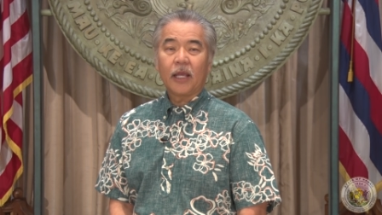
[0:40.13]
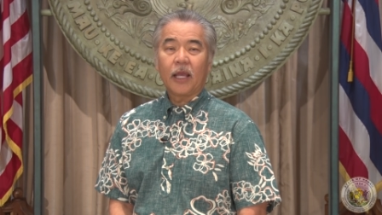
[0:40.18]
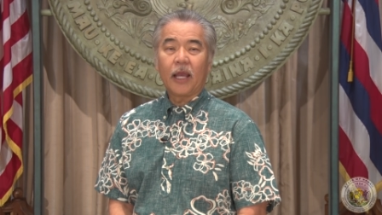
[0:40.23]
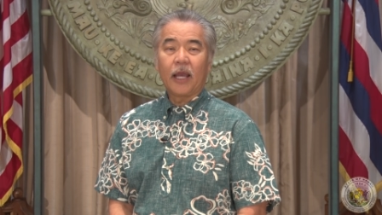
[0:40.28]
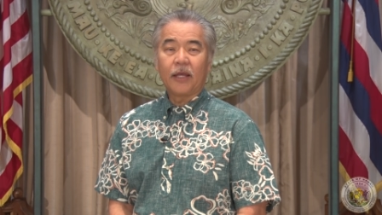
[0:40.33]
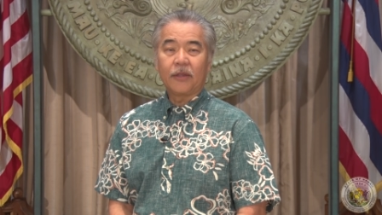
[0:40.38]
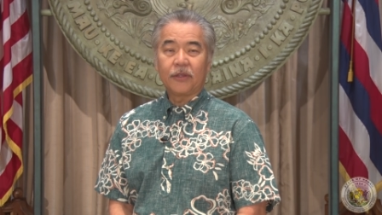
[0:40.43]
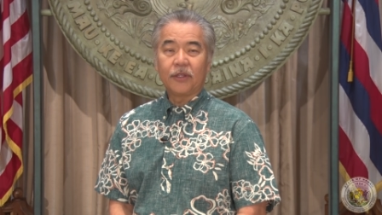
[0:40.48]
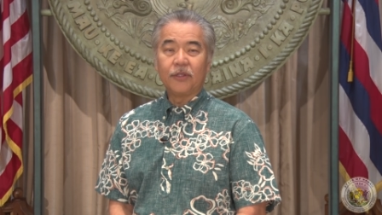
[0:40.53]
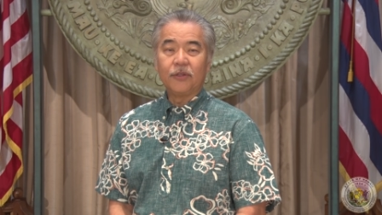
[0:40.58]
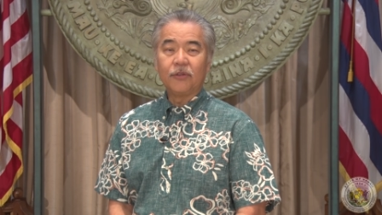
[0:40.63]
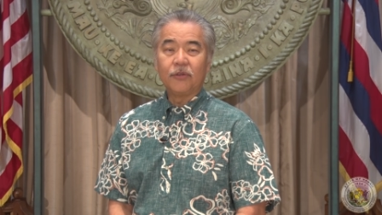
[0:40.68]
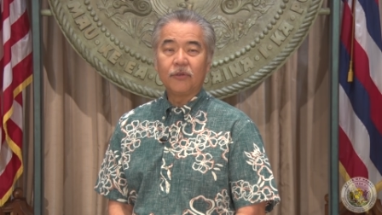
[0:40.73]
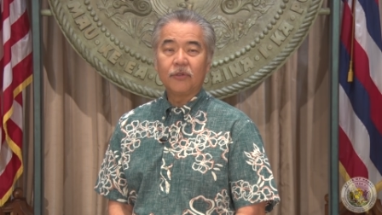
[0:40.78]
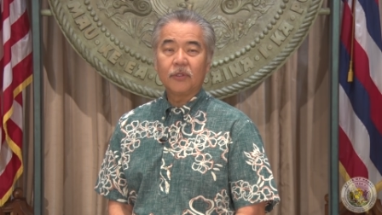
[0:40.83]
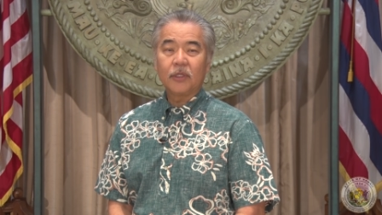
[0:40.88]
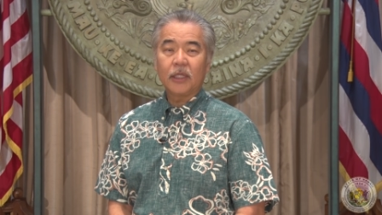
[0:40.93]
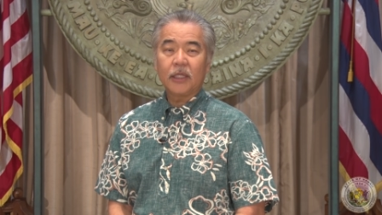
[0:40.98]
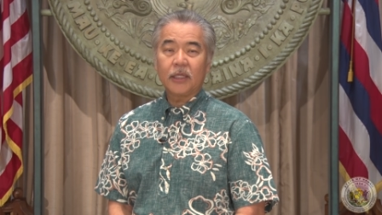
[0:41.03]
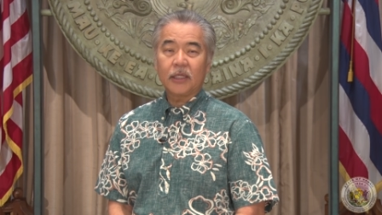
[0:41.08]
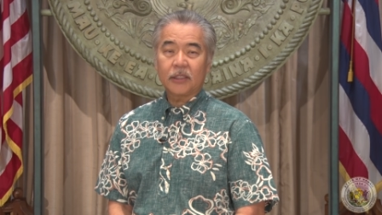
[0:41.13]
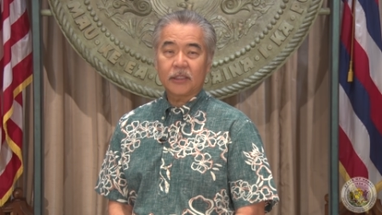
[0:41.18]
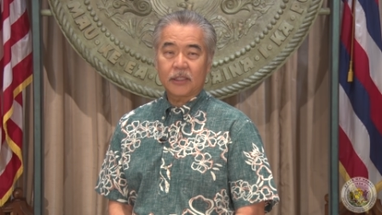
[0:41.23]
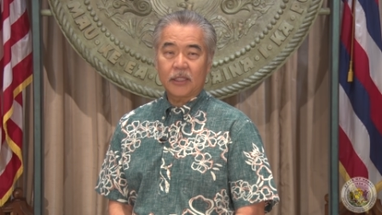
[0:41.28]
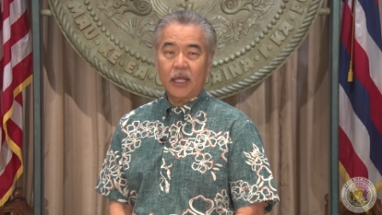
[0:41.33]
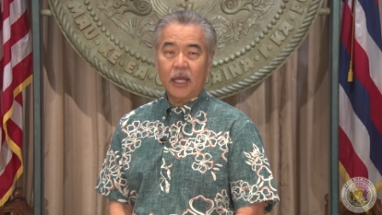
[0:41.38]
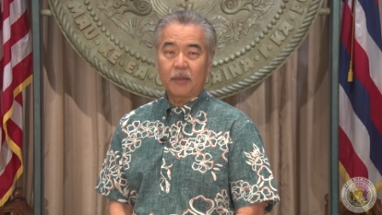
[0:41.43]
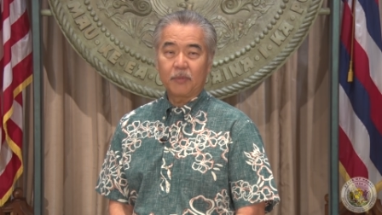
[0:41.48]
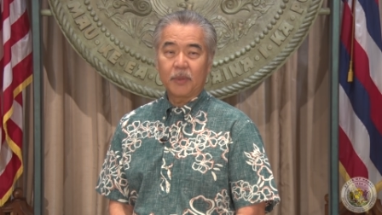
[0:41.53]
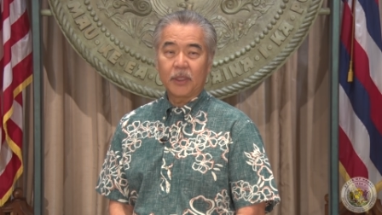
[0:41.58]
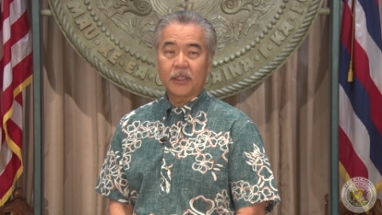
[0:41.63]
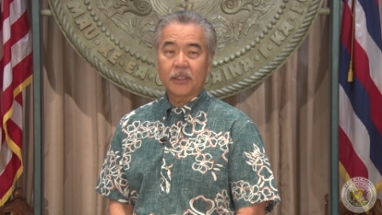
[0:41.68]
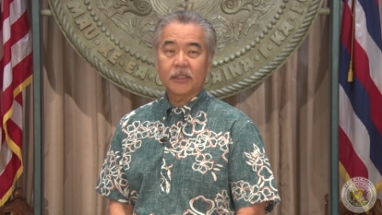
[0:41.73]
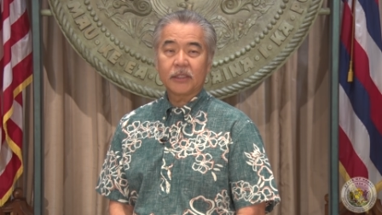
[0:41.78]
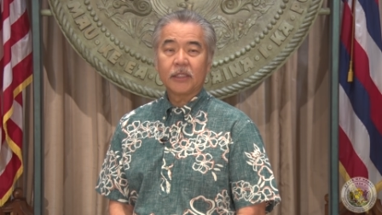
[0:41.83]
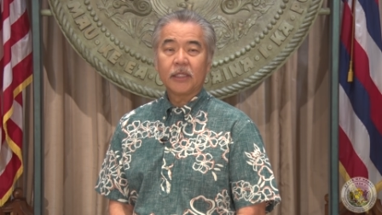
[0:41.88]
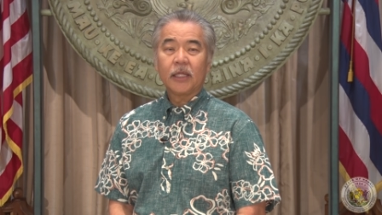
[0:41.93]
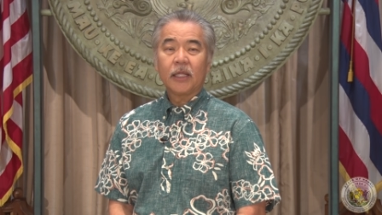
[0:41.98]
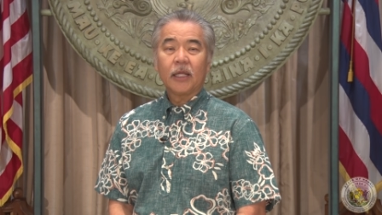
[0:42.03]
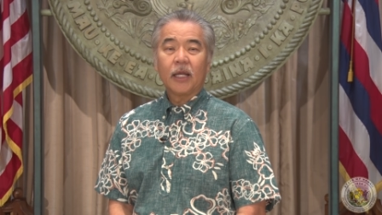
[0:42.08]
at the newly
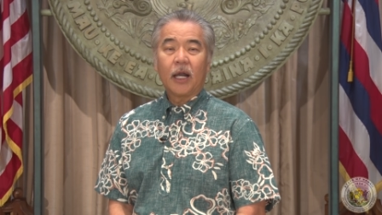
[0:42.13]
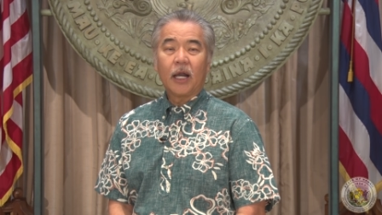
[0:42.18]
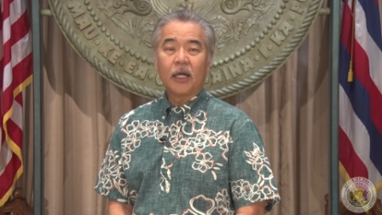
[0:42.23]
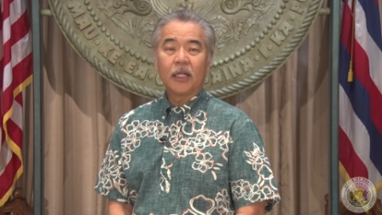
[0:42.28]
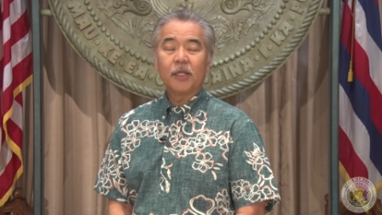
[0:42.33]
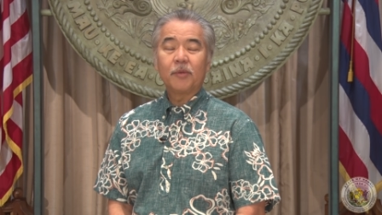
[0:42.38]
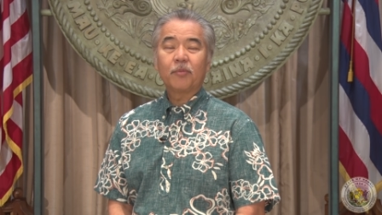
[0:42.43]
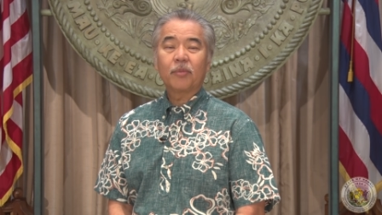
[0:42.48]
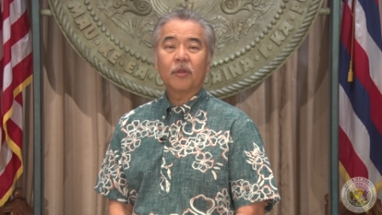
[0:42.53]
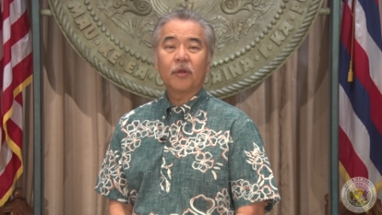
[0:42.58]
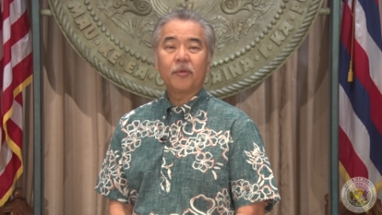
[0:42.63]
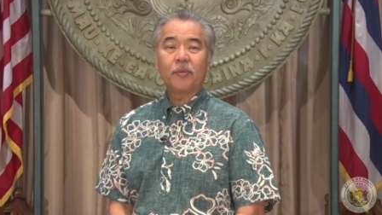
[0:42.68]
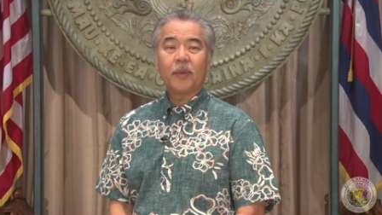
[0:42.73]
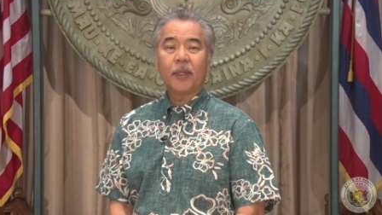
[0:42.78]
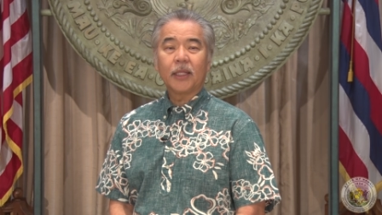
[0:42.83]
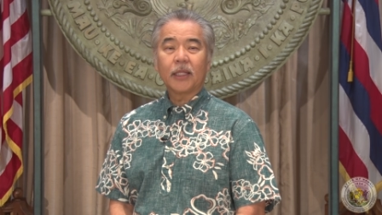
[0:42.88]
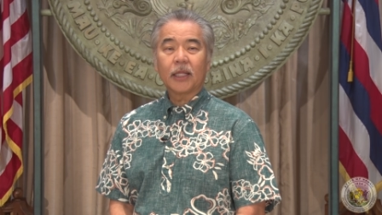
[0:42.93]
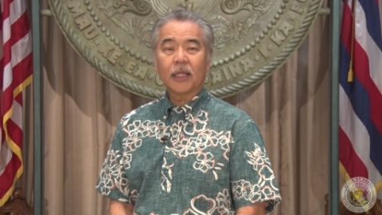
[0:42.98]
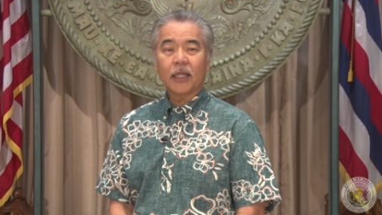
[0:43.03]
established Unemployment